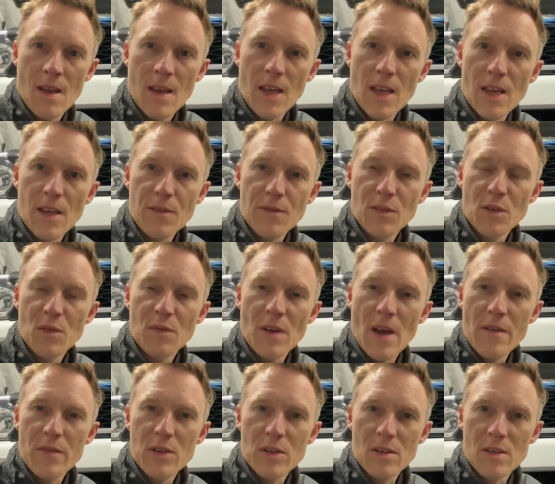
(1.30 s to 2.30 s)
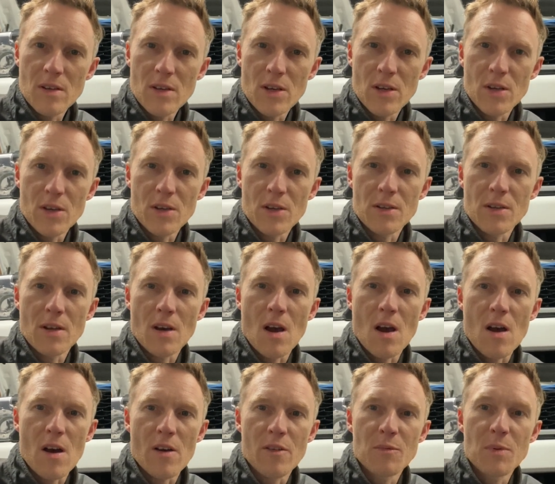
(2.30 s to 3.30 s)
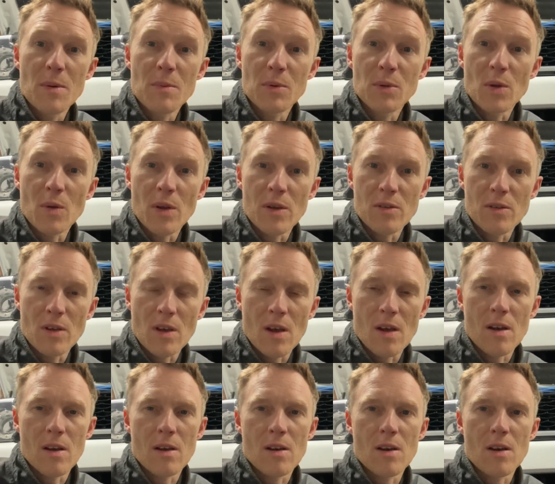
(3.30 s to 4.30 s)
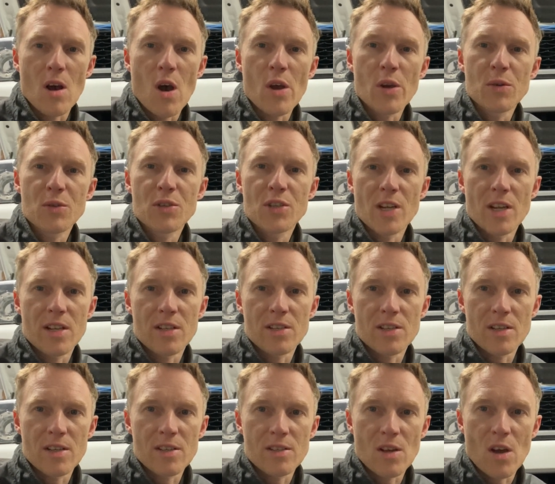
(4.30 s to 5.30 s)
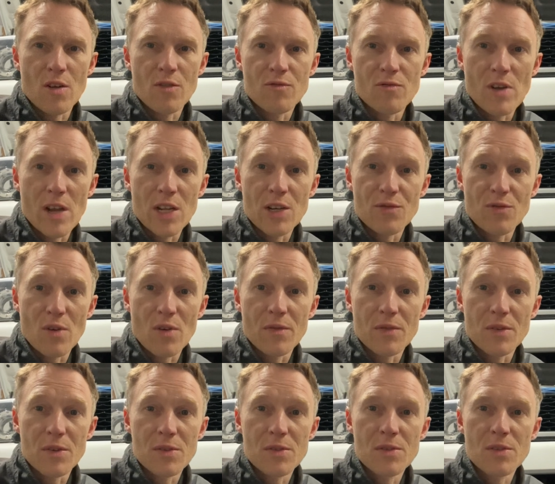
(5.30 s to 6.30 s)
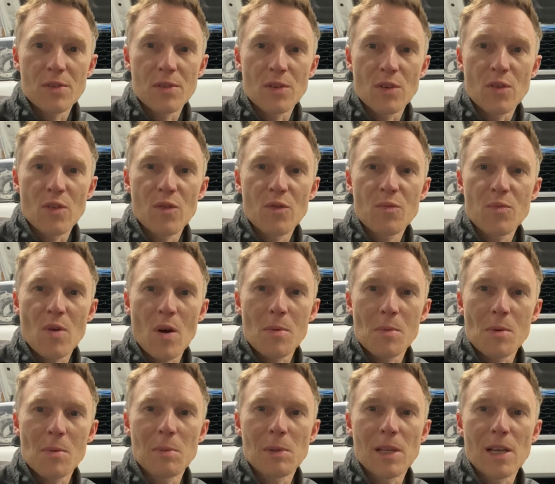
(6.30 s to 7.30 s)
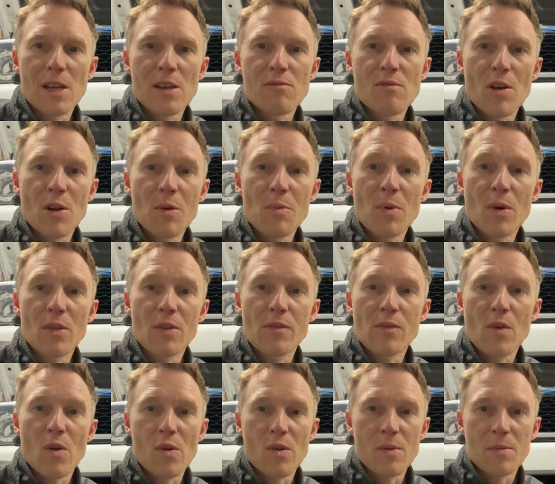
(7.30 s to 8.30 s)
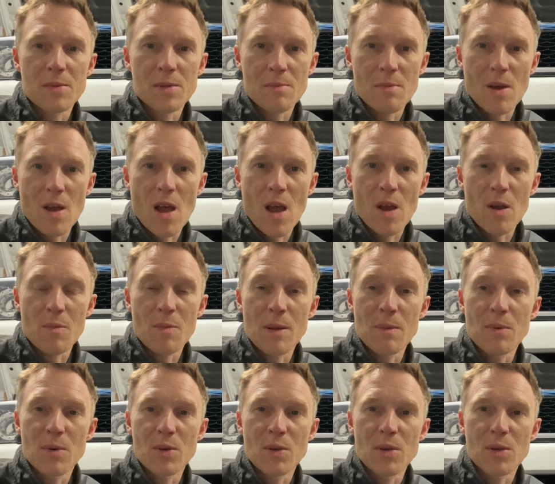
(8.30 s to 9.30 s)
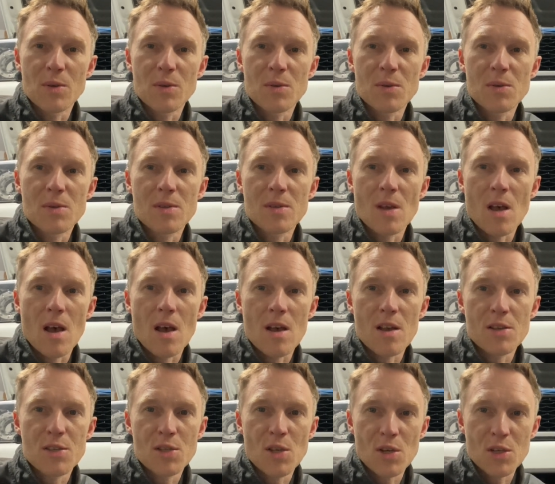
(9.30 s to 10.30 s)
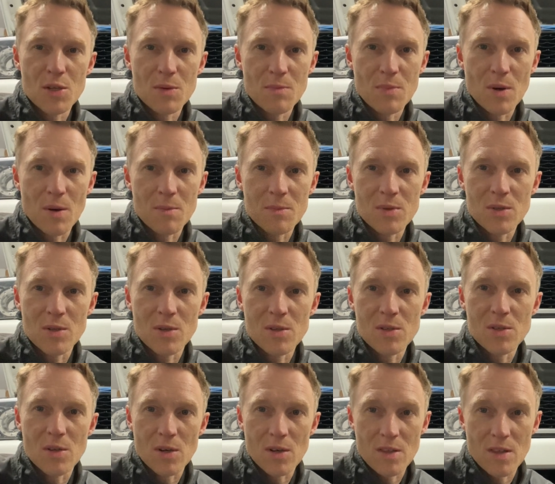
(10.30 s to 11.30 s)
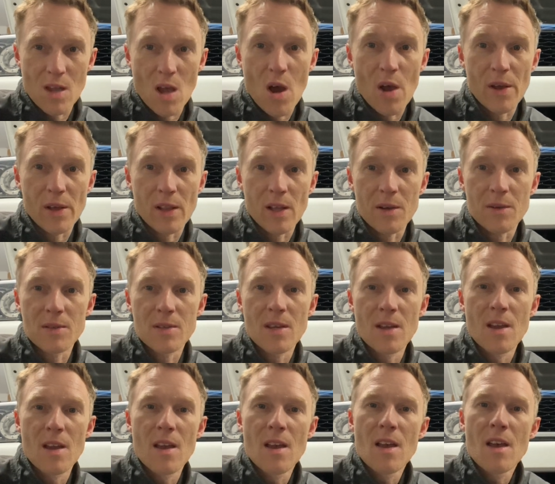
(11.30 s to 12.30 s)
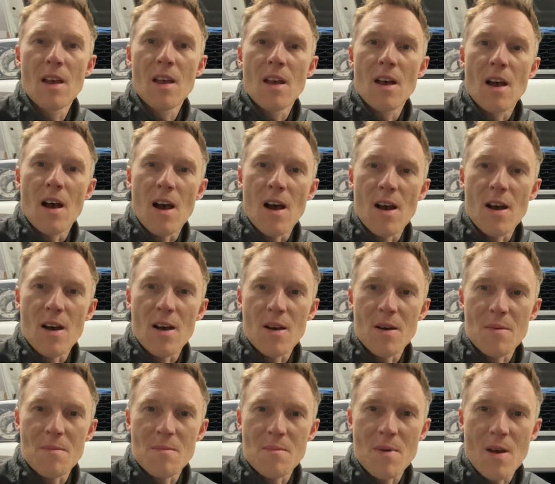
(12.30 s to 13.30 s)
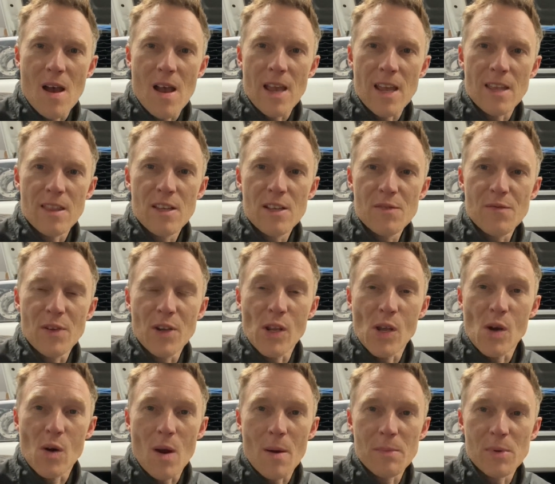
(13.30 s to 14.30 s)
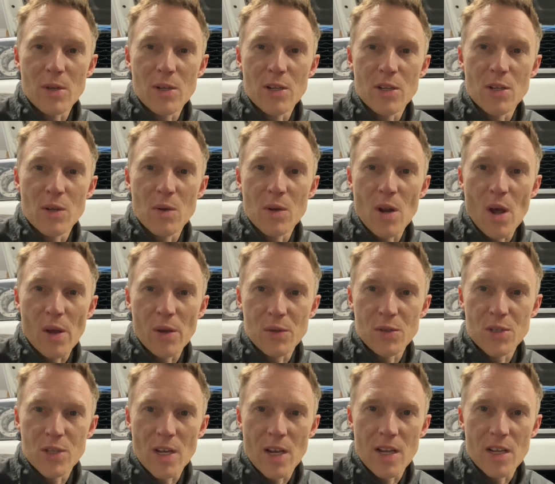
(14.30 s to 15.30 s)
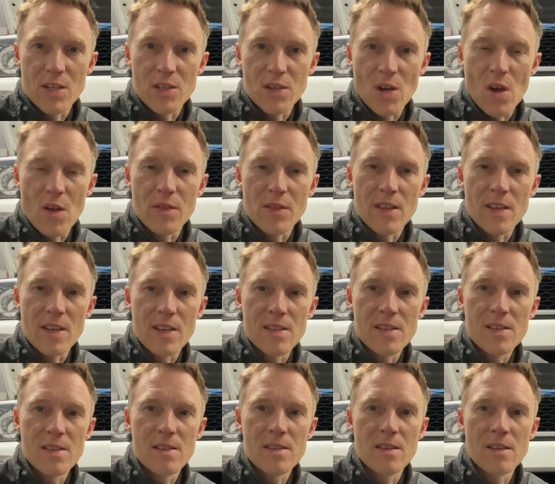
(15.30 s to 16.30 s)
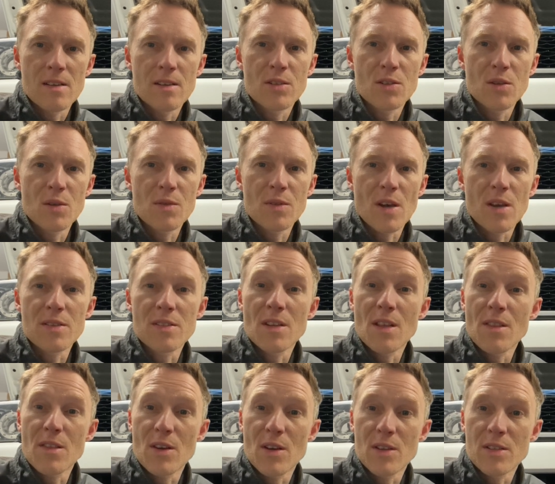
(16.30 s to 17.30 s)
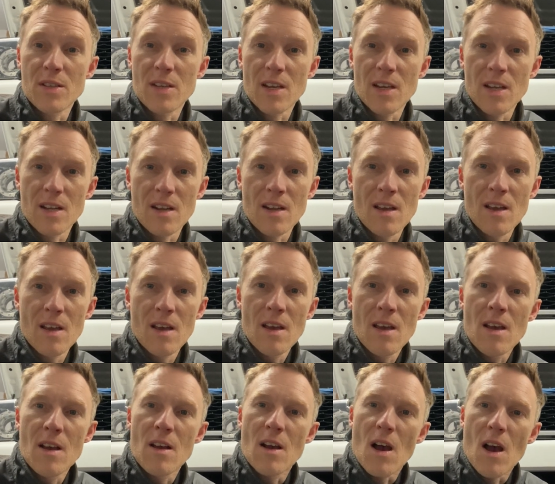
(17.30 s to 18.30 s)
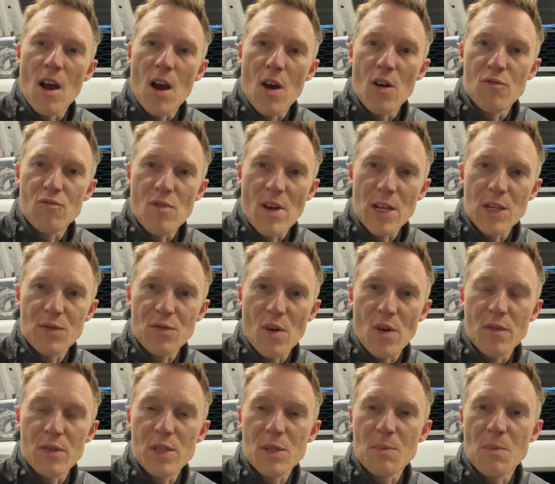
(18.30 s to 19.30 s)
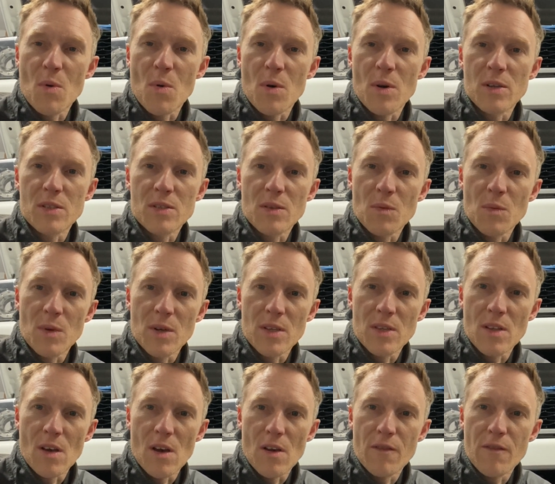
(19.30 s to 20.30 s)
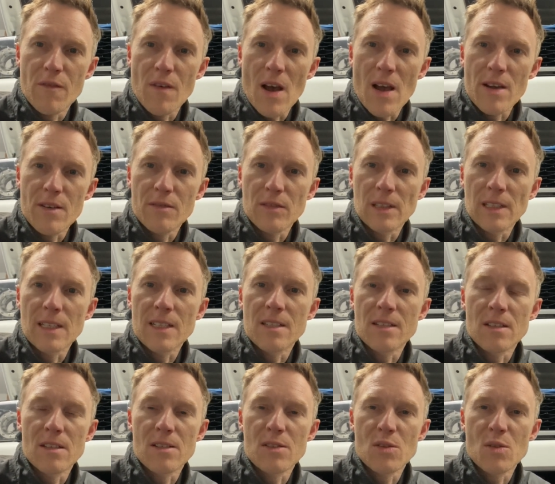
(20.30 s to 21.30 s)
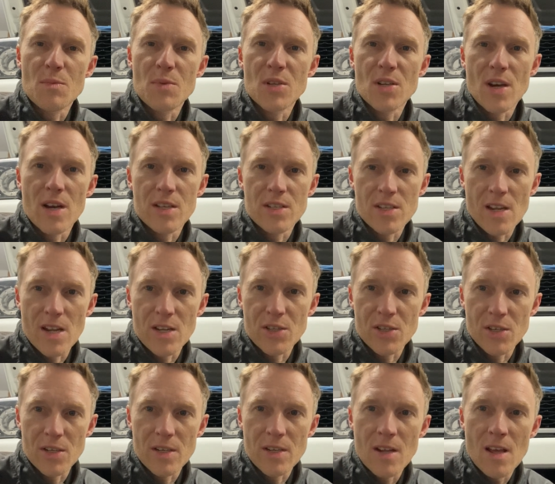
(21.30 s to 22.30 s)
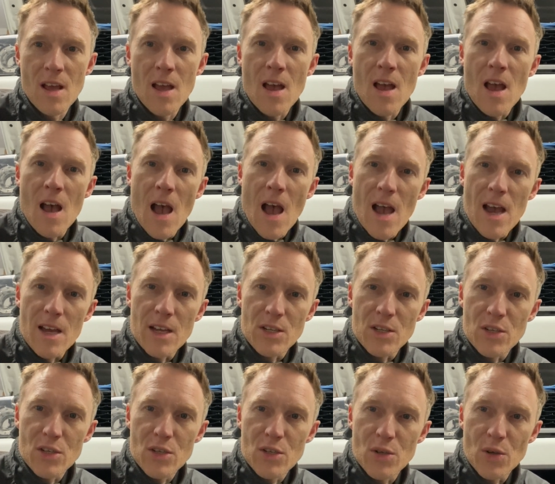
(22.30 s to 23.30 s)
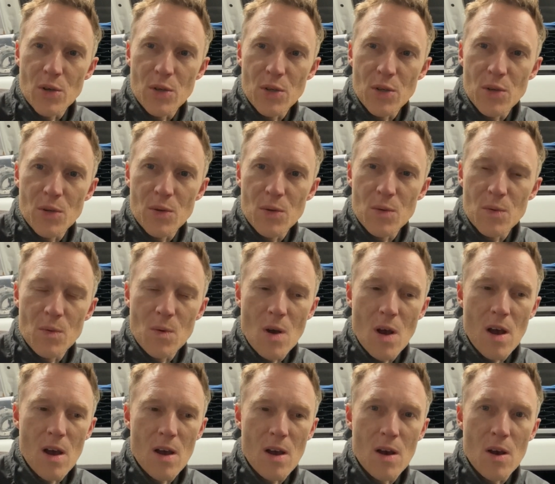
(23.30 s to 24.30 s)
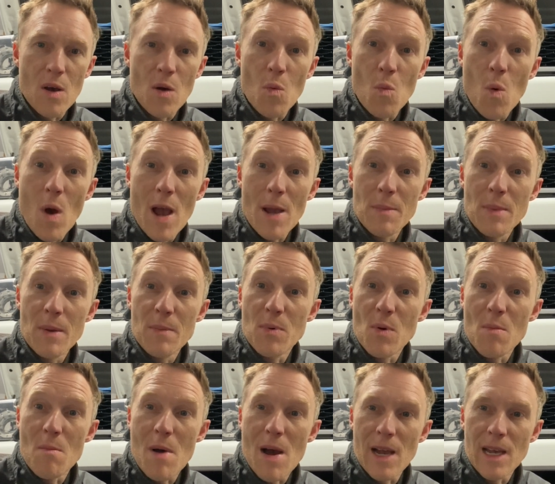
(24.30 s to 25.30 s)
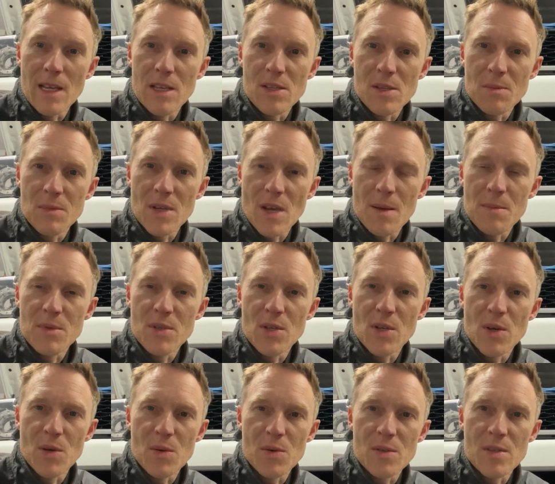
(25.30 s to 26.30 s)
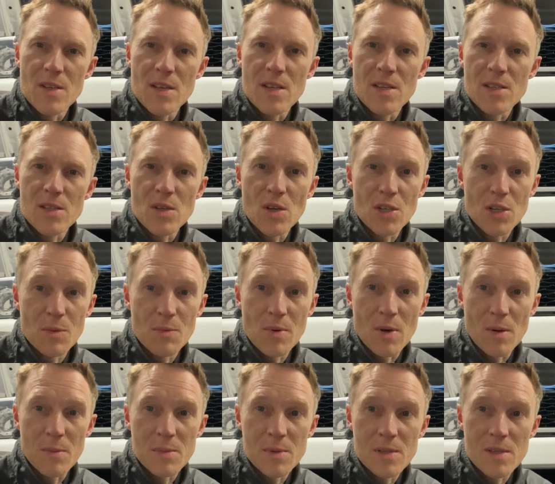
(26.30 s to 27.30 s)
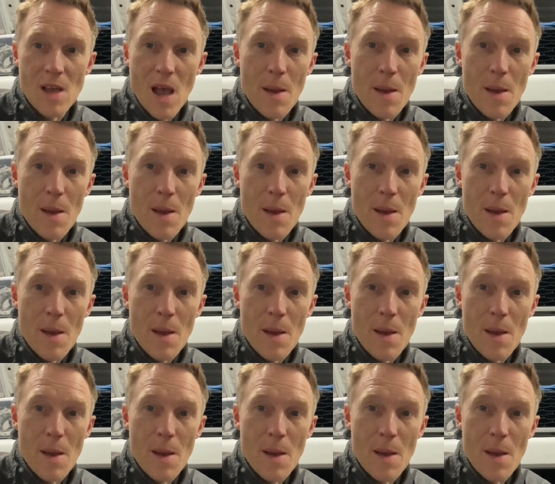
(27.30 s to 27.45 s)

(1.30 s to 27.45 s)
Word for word: If you've ever heard of people doing uh, oil changes on Range Rovers, you've probably read up on the forums about how people use uh, suction pumps to suck the oil out. Um, in this video, I'm going to do an oil change on this 2013 uh, Range Rover Sport with a 5 litre supercharged engine and show you uh, why people might sometimes use these suction pumps.